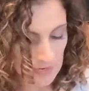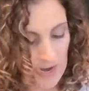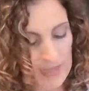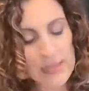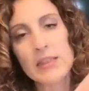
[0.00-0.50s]

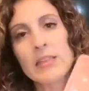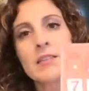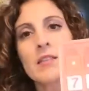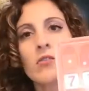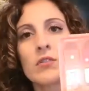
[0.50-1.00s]
And then
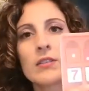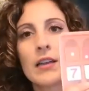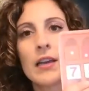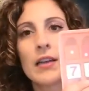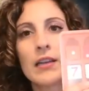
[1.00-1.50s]
this little
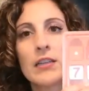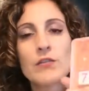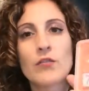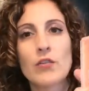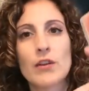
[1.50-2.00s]
set is
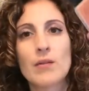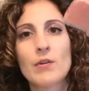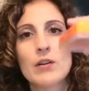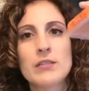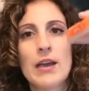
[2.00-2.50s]
for the
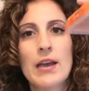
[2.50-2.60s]
numbers.